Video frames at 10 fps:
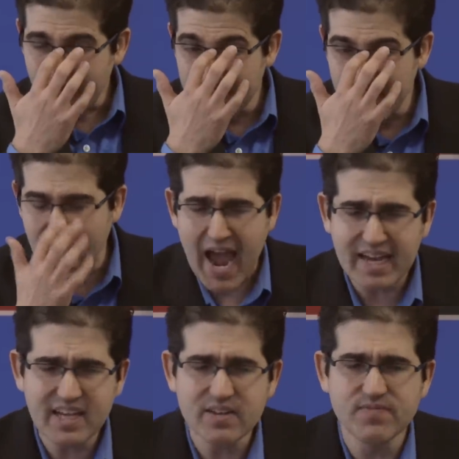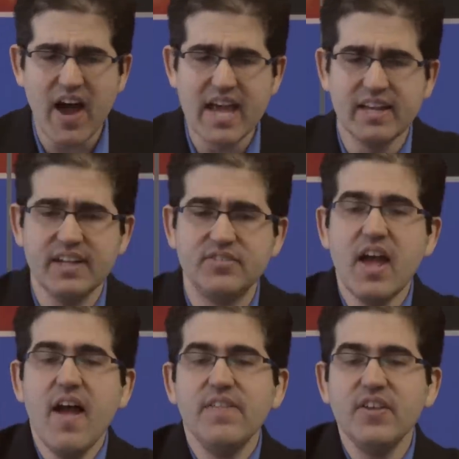that ID violates
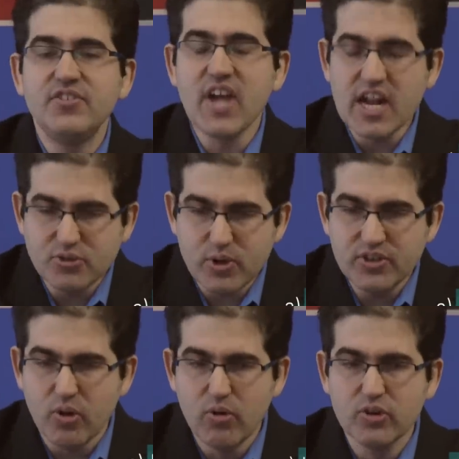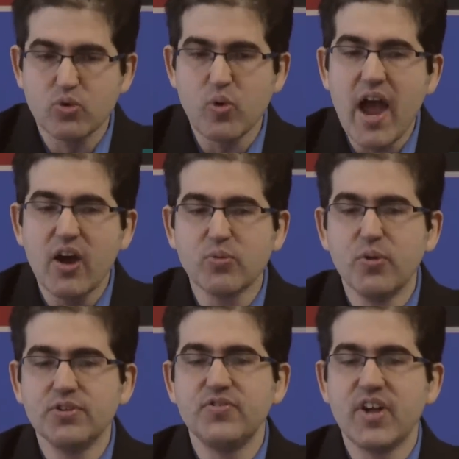the centuries-old ground
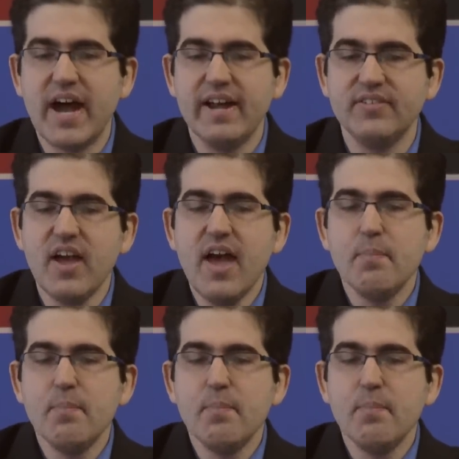rules of science